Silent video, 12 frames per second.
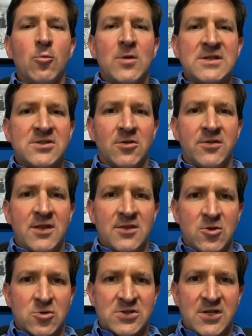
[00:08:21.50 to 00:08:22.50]
necessarily think
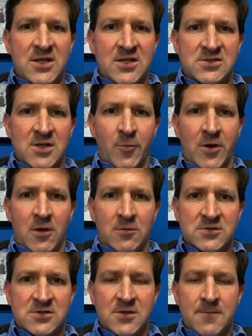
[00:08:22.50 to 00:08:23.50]
that you're sending in someone
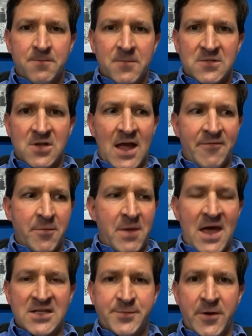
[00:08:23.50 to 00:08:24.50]
else to have a
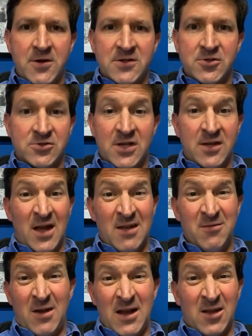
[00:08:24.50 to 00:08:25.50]
bad experience. You're
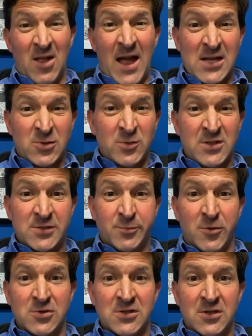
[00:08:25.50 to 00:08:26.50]
saying, I clash with this
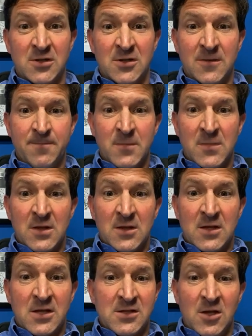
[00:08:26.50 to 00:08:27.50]
person.
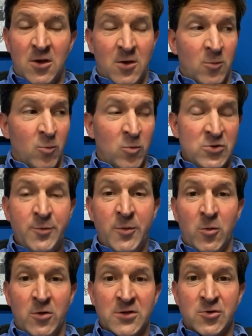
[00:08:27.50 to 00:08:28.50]
Would you be
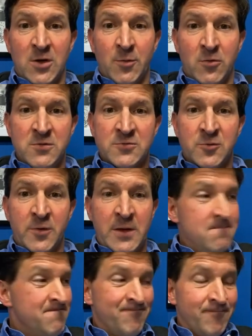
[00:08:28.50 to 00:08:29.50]
willing to trade appointments with
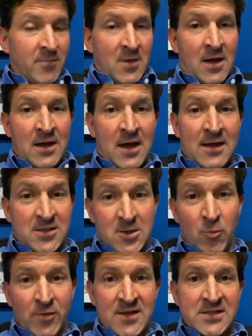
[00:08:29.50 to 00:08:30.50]
me? I
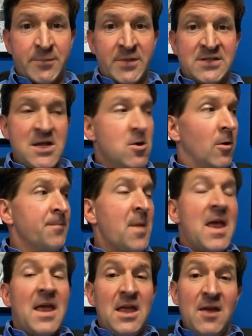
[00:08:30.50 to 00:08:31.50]
don't think that's a big deal.
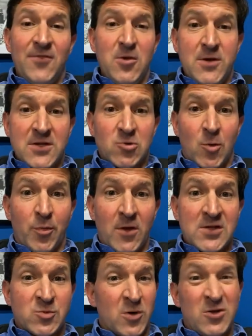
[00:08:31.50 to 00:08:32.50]
If you get to a
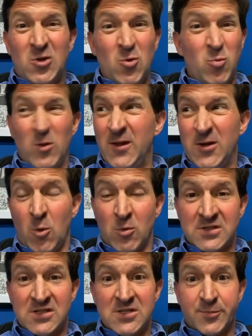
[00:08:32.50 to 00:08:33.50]
place where you really don't
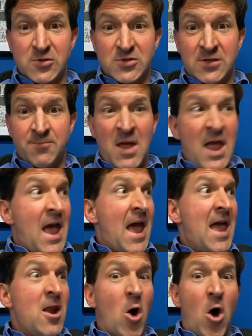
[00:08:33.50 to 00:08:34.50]
want to see this person,
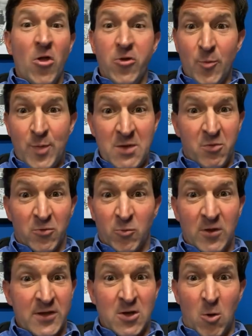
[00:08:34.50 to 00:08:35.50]
and other people
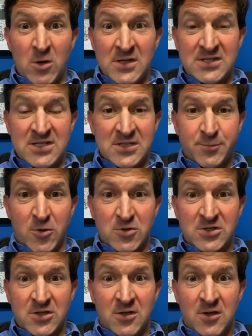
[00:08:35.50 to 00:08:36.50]
really don't want to see this
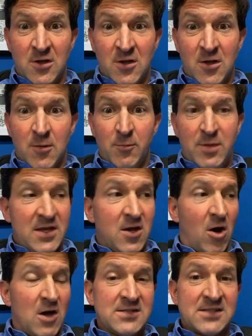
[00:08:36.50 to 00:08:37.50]
person
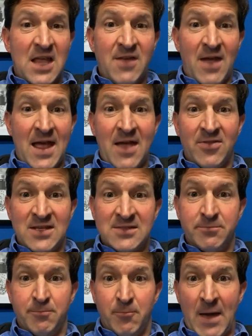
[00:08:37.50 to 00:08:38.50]
because they've had these
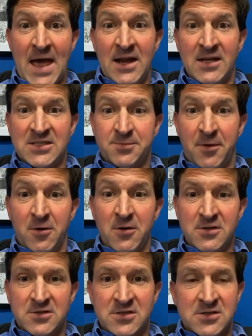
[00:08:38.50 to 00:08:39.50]
bad
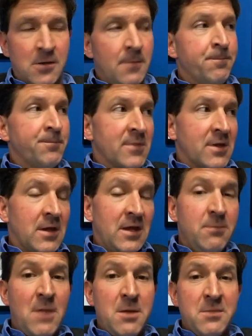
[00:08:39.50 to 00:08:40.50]
experiences,
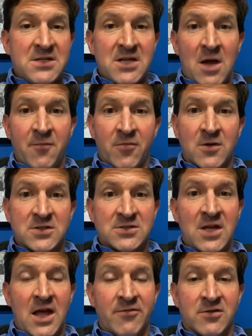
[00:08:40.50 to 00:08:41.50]
it may be time for us
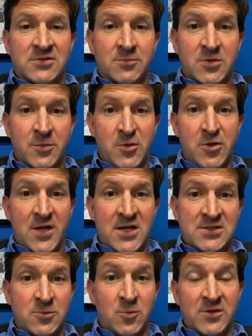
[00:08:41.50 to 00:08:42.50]
to have some
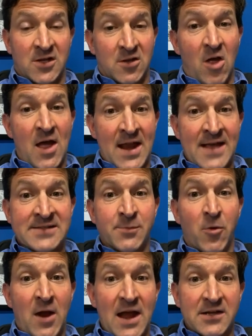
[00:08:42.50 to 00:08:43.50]
communication with the client as a
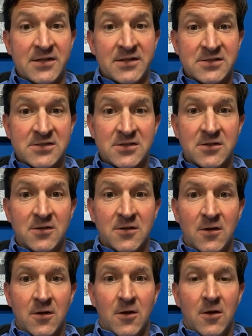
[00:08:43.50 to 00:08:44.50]
practice
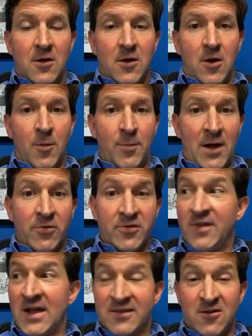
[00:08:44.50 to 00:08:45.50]
about the
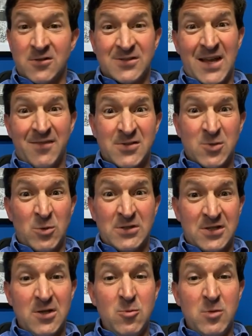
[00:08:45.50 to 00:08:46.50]
fact that our staff doesn't want to
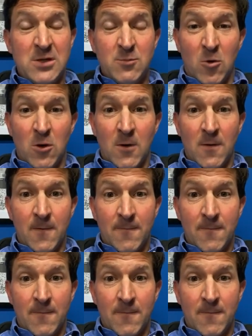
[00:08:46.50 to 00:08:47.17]
see you anymore.